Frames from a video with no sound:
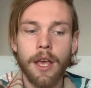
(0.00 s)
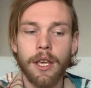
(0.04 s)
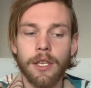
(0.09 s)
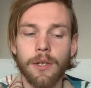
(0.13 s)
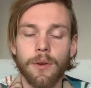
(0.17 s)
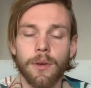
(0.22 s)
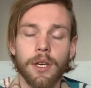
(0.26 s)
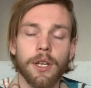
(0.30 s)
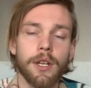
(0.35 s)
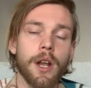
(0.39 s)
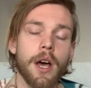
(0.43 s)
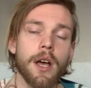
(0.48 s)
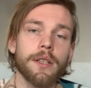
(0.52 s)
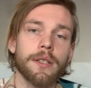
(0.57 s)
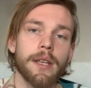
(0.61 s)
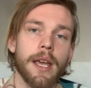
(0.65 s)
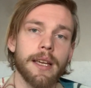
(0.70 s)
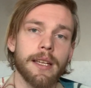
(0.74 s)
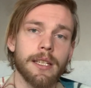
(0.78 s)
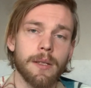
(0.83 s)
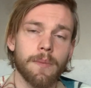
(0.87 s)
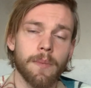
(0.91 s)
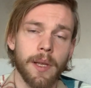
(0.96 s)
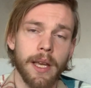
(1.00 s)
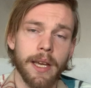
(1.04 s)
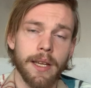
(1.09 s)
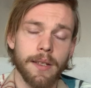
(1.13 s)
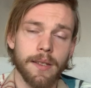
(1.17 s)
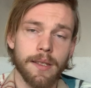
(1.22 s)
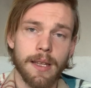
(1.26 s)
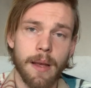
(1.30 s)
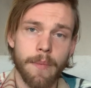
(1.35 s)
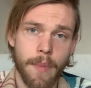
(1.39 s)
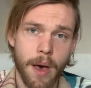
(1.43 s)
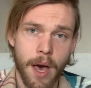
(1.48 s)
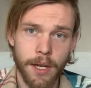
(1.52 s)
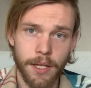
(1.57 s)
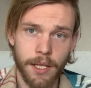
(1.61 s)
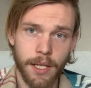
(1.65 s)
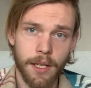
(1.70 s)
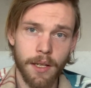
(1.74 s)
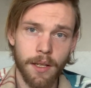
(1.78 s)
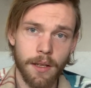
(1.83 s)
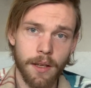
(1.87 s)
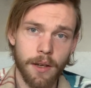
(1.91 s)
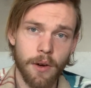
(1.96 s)
You cannot explain
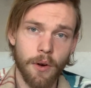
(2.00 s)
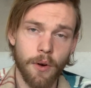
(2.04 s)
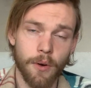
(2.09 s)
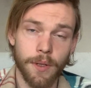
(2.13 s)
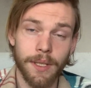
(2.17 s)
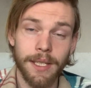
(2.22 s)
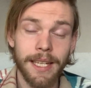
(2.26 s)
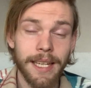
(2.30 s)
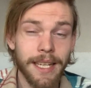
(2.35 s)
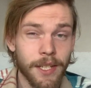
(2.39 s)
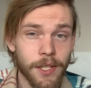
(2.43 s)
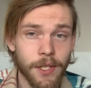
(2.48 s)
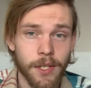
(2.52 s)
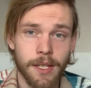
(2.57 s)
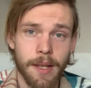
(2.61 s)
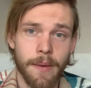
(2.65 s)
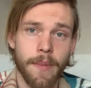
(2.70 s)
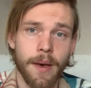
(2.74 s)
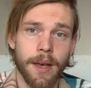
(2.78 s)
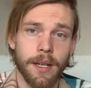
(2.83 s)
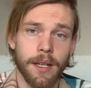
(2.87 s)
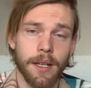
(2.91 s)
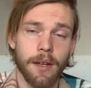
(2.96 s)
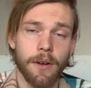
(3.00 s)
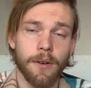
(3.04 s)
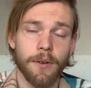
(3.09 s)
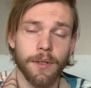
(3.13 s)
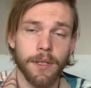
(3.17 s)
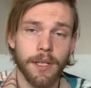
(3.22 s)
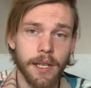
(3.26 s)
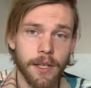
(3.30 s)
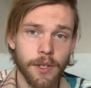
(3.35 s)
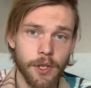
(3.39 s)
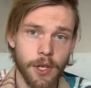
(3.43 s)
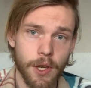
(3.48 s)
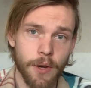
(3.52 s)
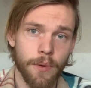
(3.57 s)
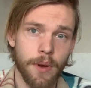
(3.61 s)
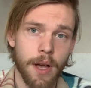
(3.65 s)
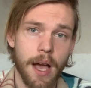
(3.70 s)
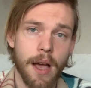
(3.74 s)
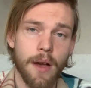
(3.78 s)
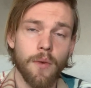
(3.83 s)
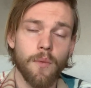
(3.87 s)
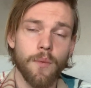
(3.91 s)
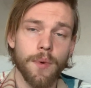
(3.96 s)
samadhi or teach
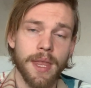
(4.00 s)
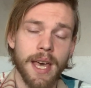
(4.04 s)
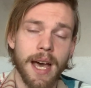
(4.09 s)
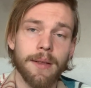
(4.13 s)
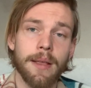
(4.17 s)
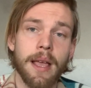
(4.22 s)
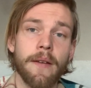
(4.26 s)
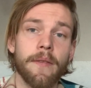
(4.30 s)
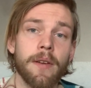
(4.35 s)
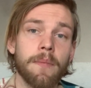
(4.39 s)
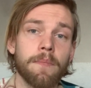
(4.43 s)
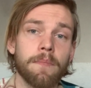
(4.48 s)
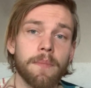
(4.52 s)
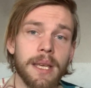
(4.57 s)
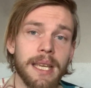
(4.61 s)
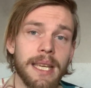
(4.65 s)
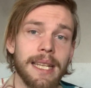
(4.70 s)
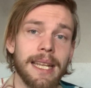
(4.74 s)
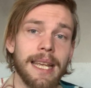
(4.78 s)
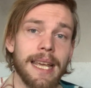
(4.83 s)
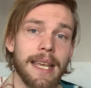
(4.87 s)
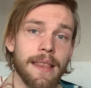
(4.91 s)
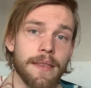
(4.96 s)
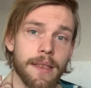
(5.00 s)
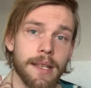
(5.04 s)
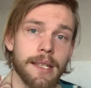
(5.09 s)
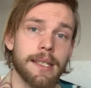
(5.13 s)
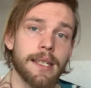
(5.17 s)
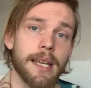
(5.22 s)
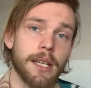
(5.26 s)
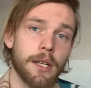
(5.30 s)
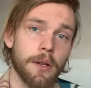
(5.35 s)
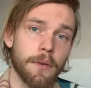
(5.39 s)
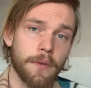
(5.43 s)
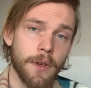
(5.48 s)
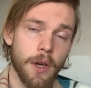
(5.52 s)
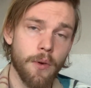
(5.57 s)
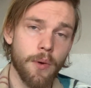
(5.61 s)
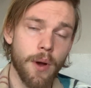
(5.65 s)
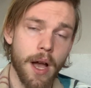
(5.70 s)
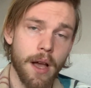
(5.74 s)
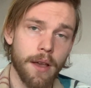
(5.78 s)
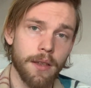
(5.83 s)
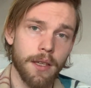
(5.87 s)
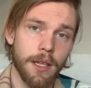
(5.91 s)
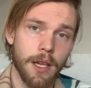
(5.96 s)
yoga without having been in the state of
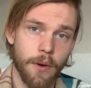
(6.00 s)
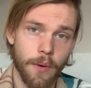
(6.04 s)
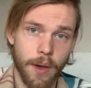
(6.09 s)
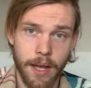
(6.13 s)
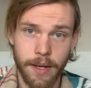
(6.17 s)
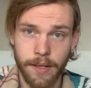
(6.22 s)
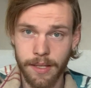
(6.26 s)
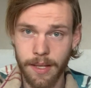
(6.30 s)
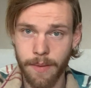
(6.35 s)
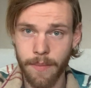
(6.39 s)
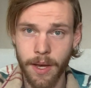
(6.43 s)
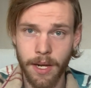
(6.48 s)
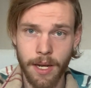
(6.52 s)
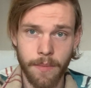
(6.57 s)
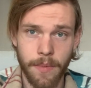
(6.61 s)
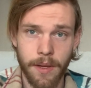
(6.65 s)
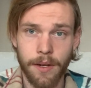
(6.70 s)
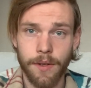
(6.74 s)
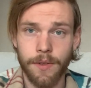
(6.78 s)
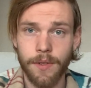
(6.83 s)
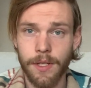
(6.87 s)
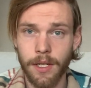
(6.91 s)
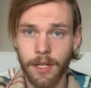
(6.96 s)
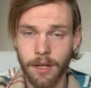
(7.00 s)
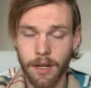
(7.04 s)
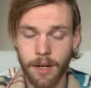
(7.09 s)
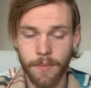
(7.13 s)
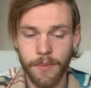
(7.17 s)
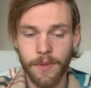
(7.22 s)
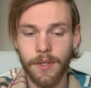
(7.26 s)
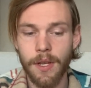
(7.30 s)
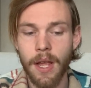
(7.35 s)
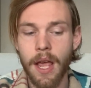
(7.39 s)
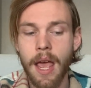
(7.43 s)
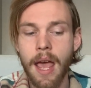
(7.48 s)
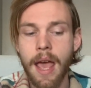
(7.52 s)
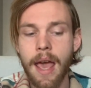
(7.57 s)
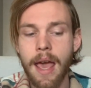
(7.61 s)
yoga, yoga and samadhi being synonyms.